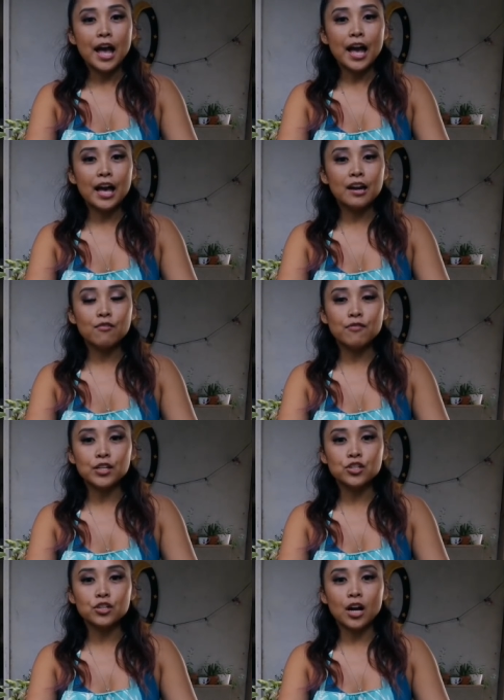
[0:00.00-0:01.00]
and
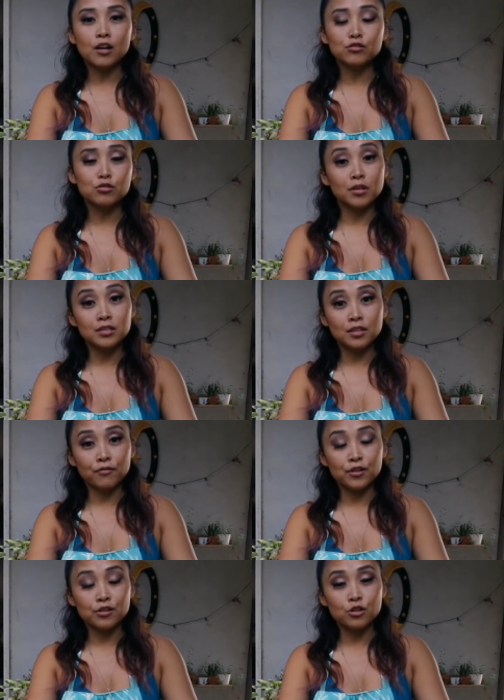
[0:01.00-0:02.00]
ventured out to a
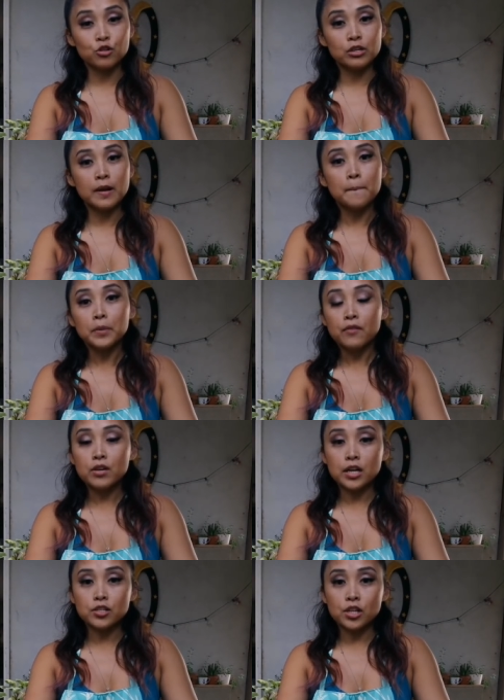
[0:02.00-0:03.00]
different nursery. If
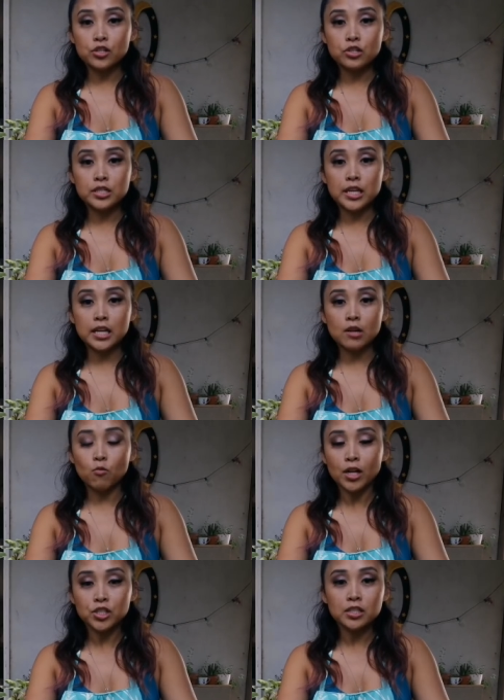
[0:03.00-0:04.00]
you guys are interested in
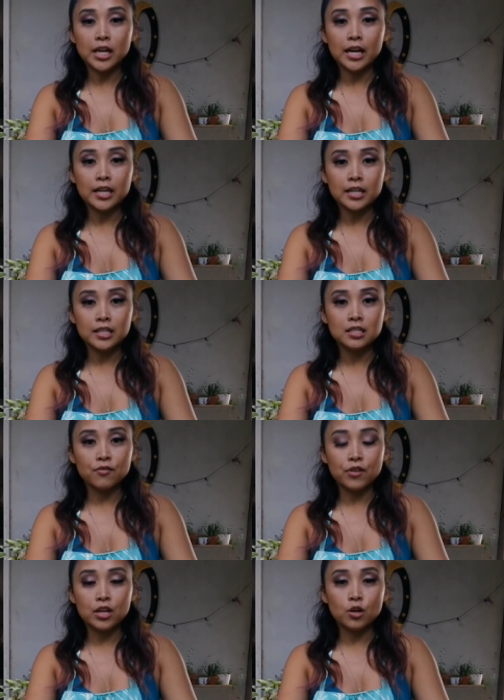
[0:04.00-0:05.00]
watching that, it is the
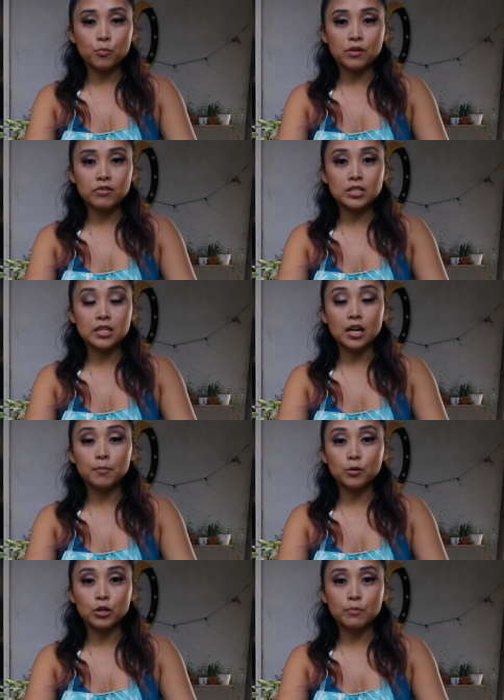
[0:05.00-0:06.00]
video previously
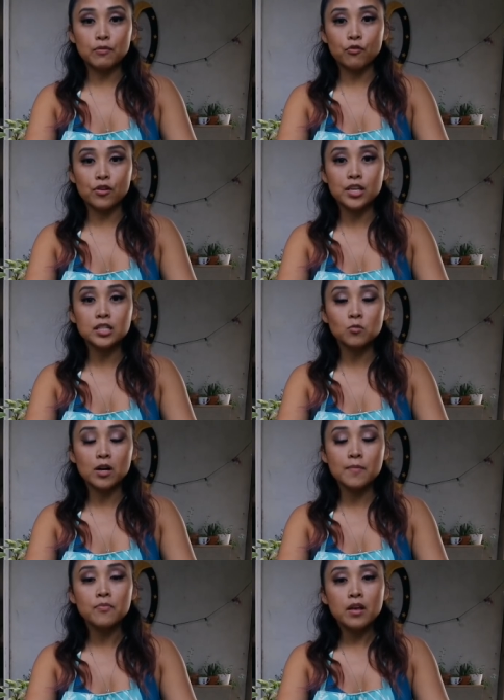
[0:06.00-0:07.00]
uploaded before this
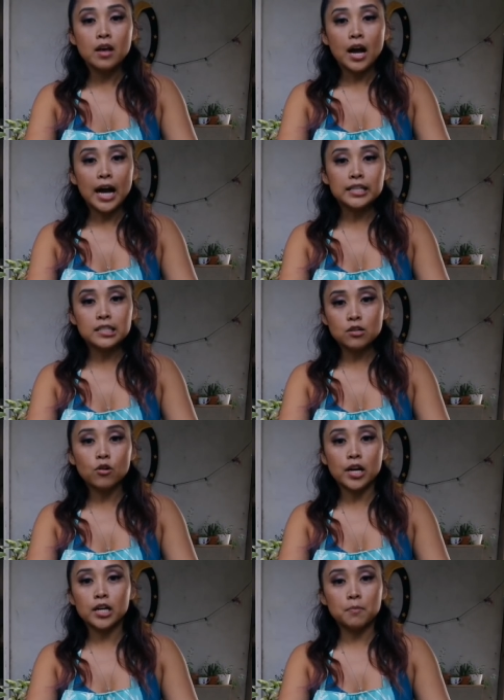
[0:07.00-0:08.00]
one. I did
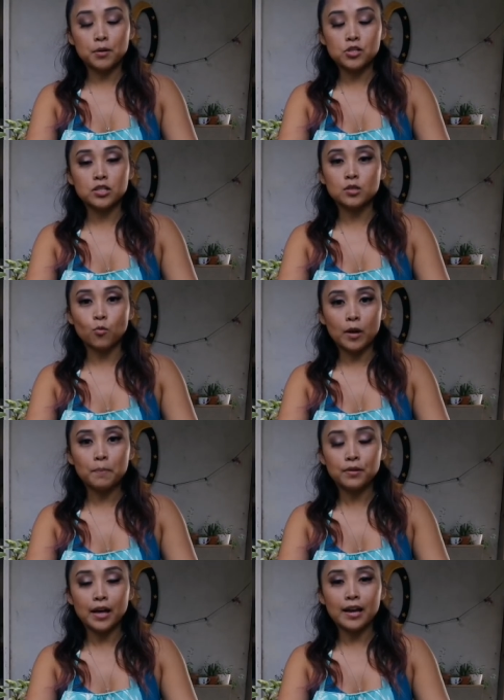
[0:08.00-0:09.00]
go ahead and purchase one
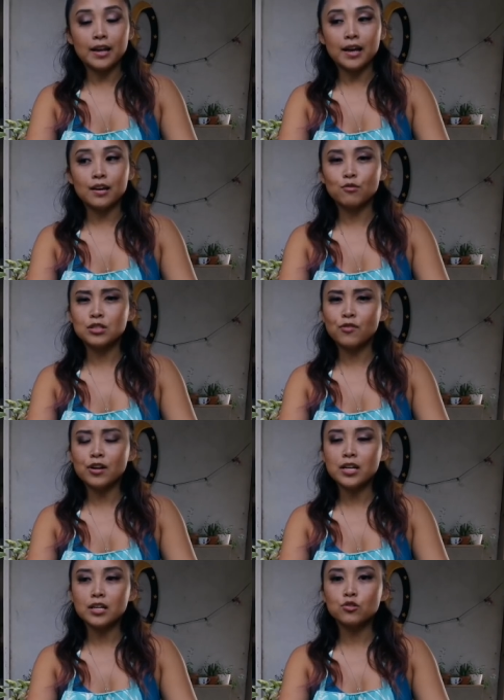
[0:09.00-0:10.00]
plant, and it was
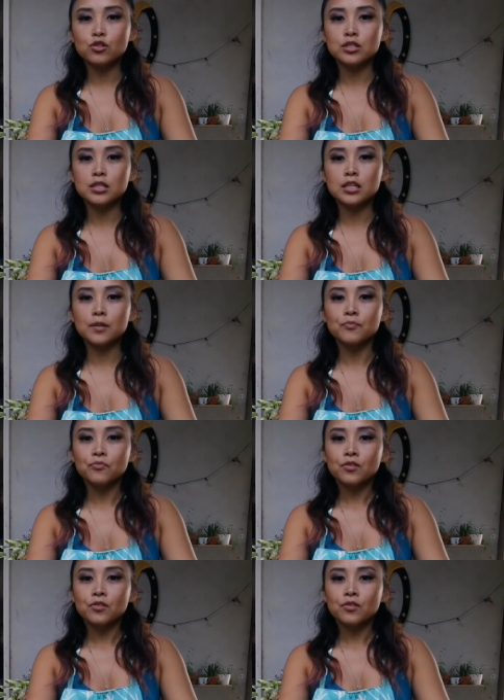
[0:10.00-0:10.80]
very interesting